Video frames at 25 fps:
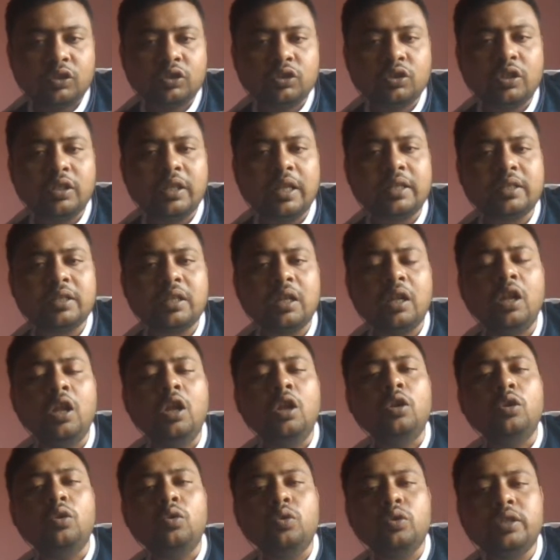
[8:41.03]
So that's
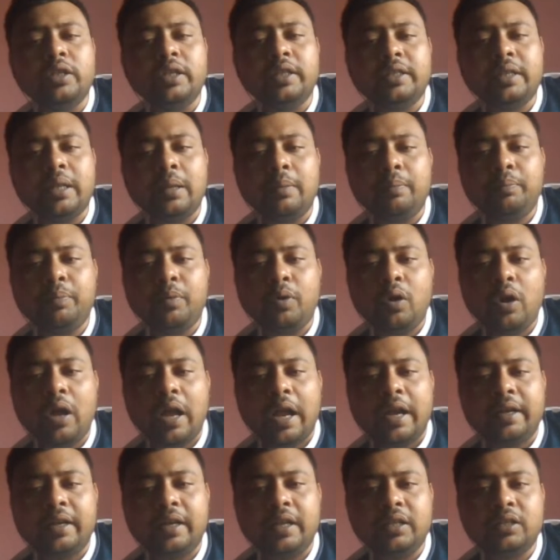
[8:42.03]
a losing tempo.
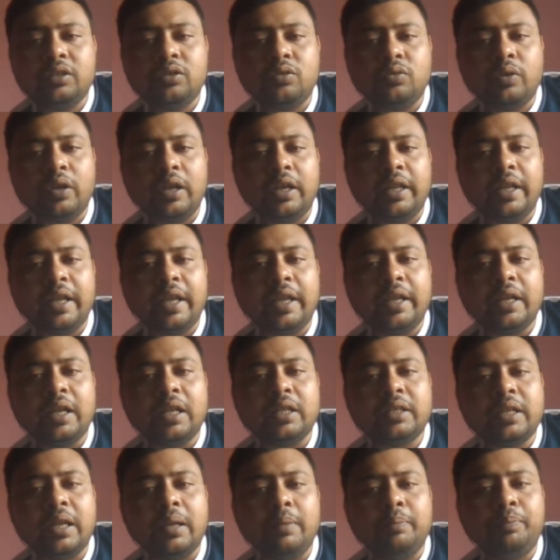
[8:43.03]
At least you can gain
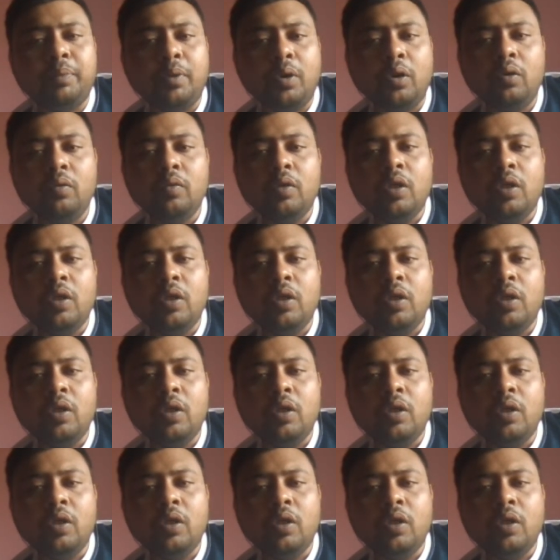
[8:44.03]
a tempo.